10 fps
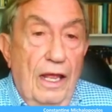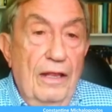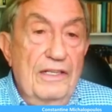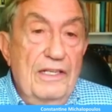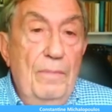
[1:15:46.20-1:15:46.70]

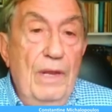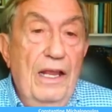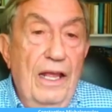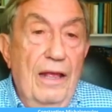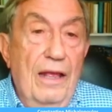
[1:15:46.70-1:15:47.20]
It's a
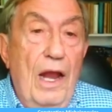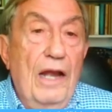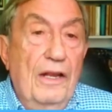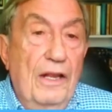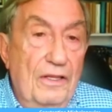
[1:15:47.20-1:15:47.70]
big
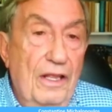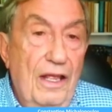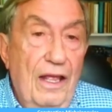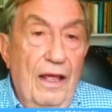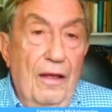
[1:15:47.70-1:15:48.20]
market.
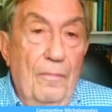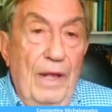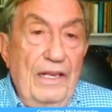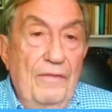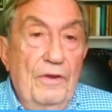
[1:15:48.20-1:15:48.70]

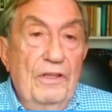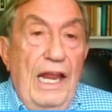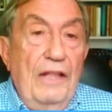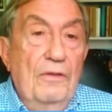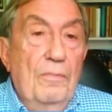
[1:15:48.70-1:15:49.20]
But if you
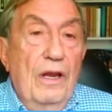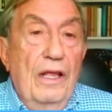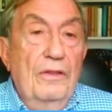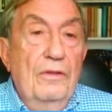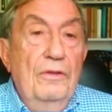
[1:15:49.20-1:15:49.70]
try
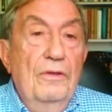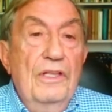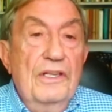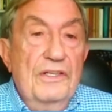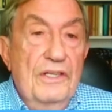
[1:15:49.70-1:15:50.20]
to do
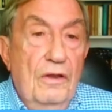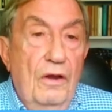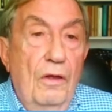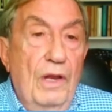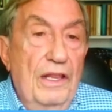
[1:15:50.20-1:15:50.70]
this
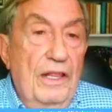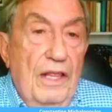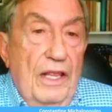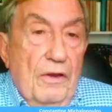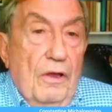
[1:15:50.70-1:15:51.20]
globally,
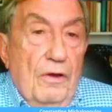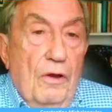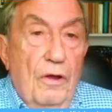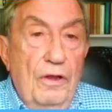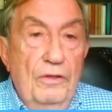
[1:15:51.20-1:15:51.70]
then you're going to
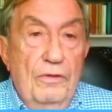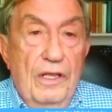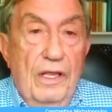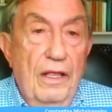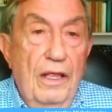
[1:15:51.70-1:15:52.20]
go
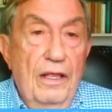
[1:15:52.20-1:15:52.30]
into